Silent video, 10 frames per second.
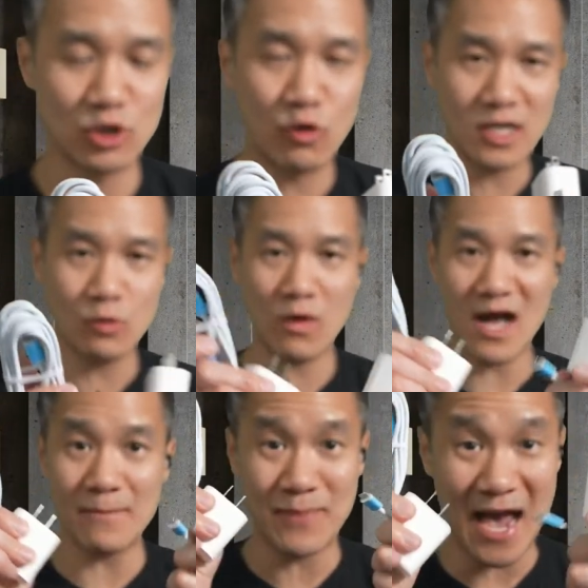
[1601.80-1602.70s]
20
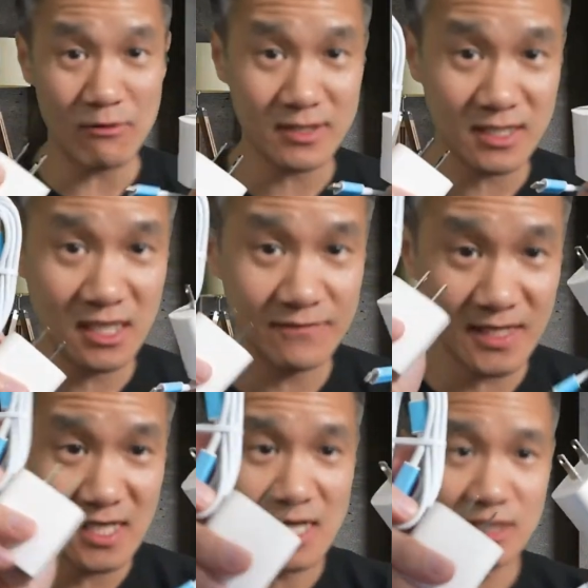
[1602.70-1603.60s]
watt power
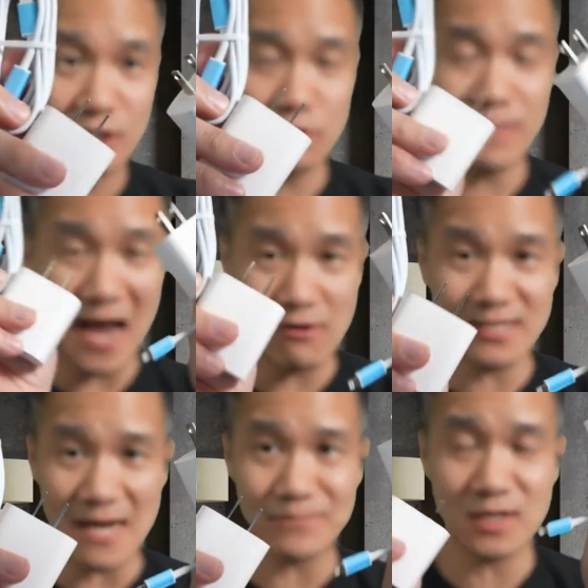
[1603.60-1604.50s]
delivery, two power
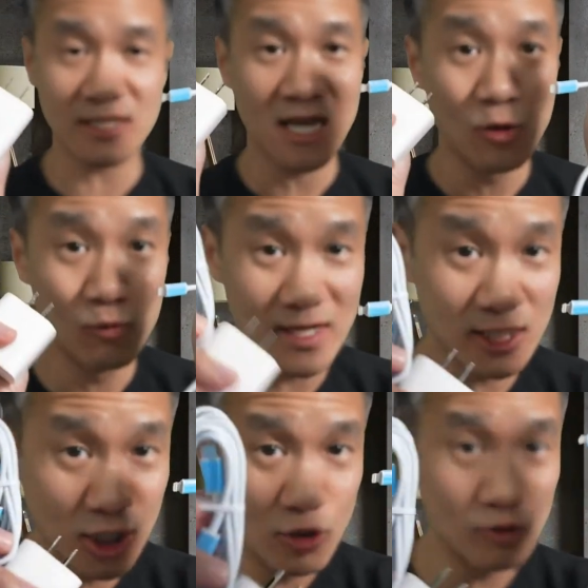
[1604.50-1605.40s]
adapters
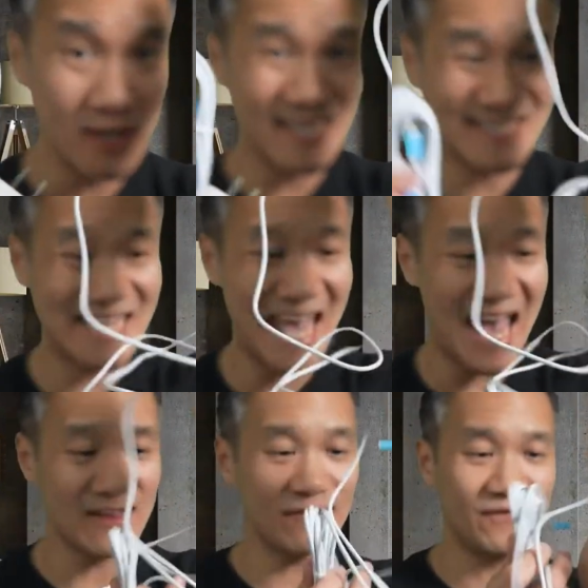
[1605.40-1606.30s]
with two
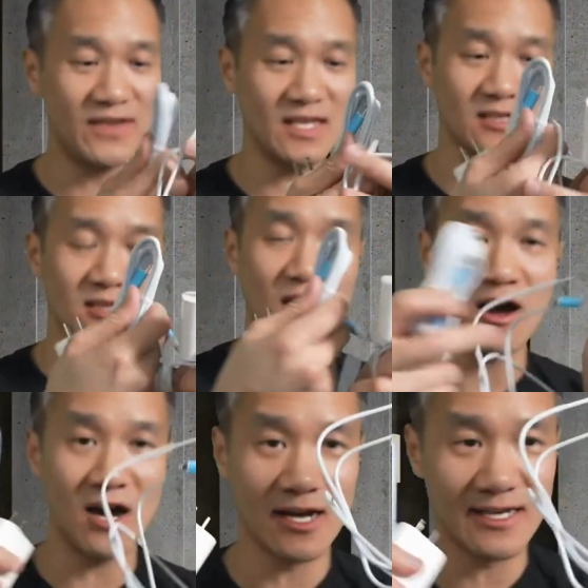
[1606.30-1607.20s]
10 feet
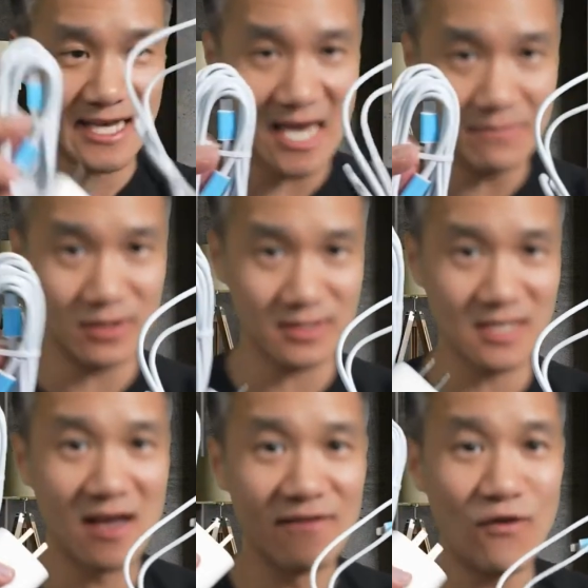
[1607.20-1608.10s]
long cables
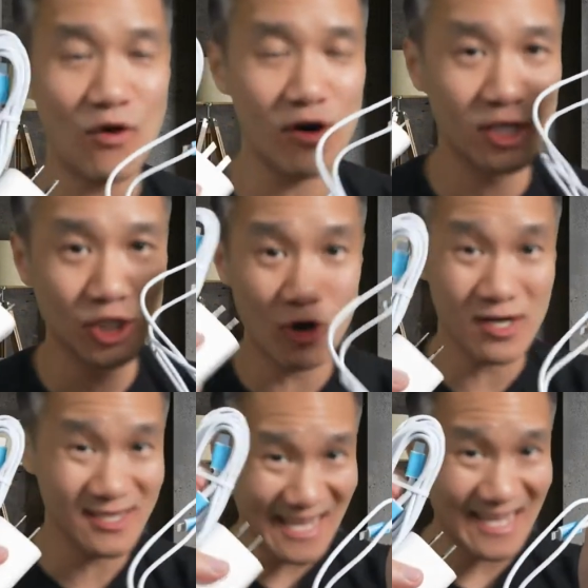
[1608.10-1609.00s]
for
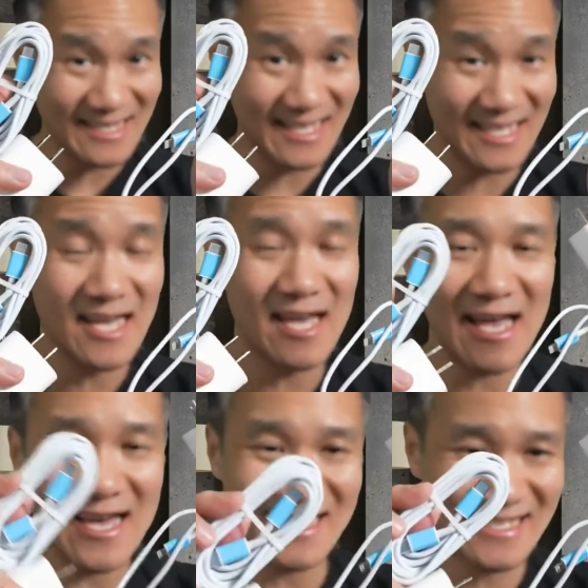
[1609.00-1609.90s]
your lightning
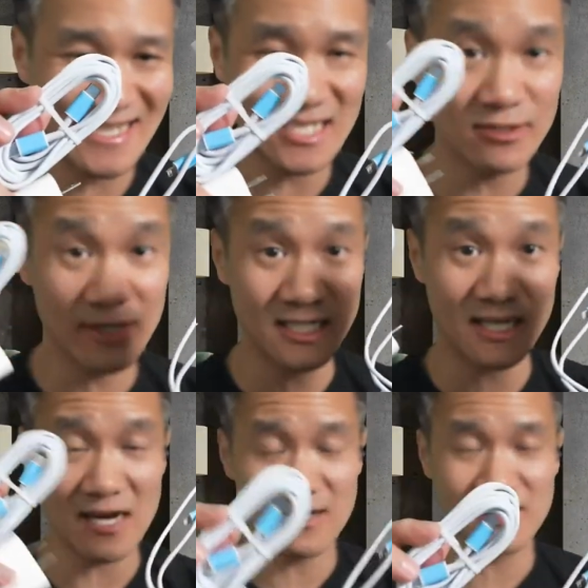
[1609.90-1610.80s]
accessories
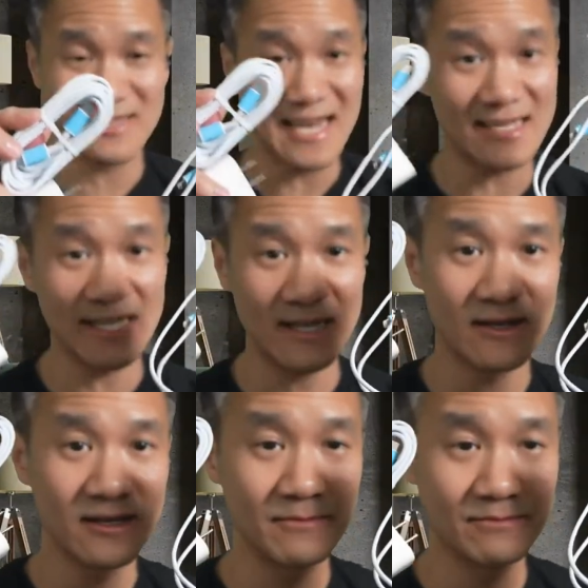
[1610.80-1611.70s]
or your
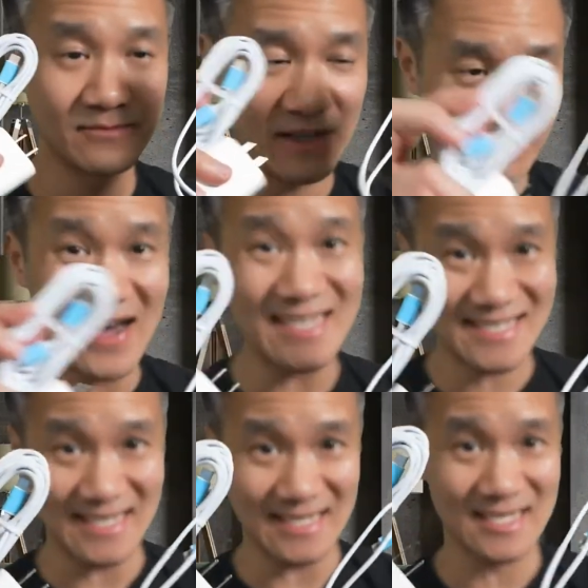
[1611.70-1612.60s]
lightning
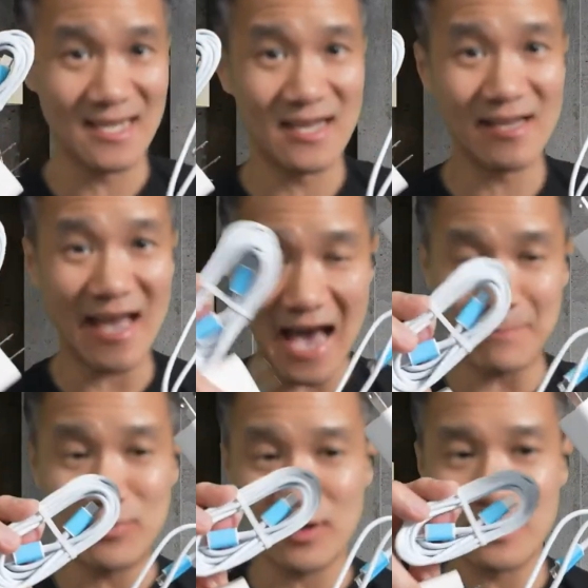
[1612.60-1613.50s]
devices.
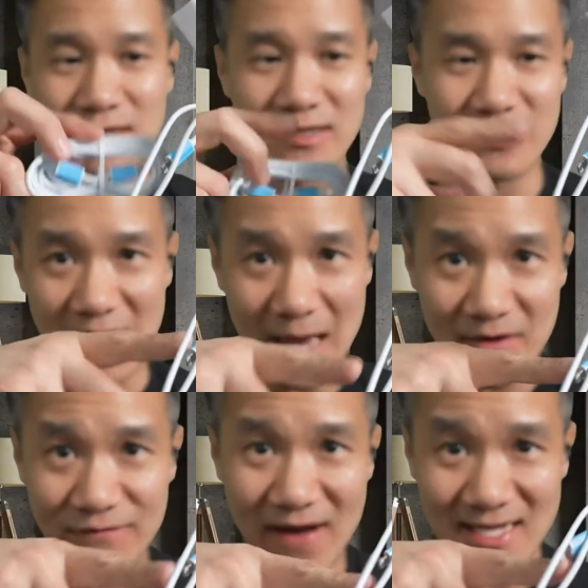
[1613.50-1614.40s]
Apple
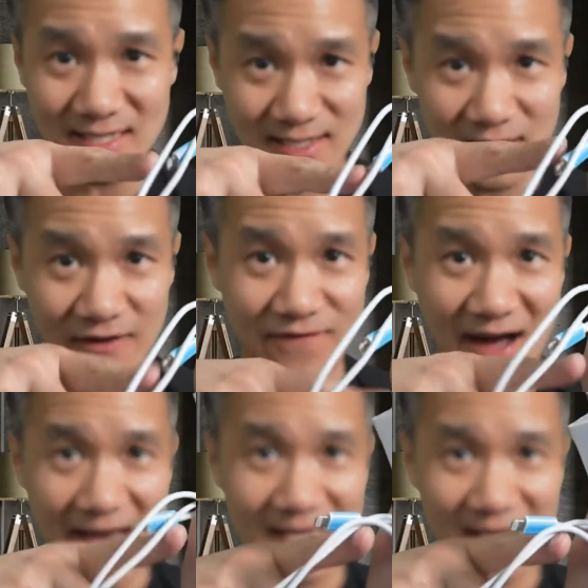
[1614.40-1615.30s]
MFI
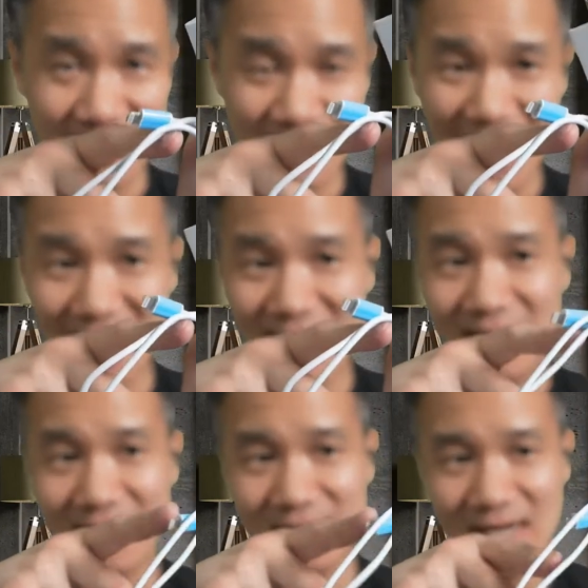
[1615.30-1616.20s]
certified
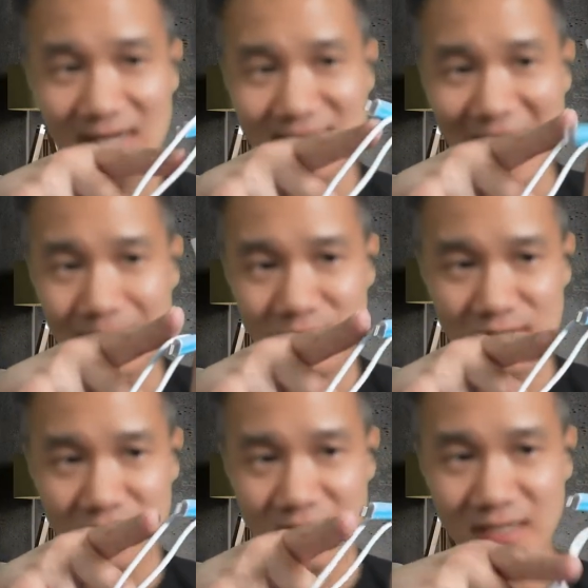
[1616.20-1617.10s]
lightning
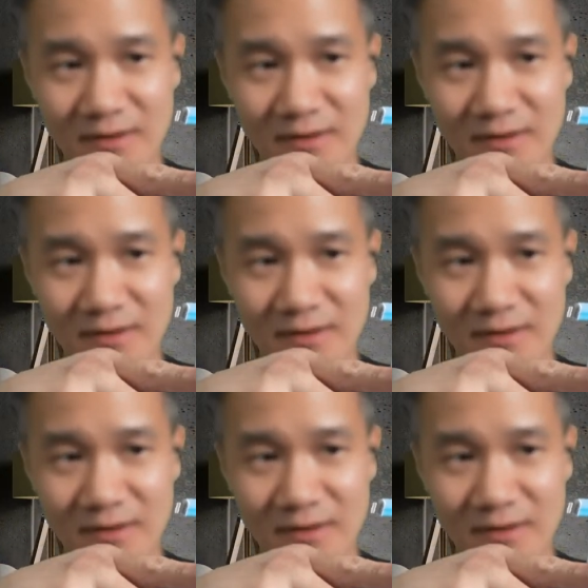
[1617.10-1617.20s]
adapters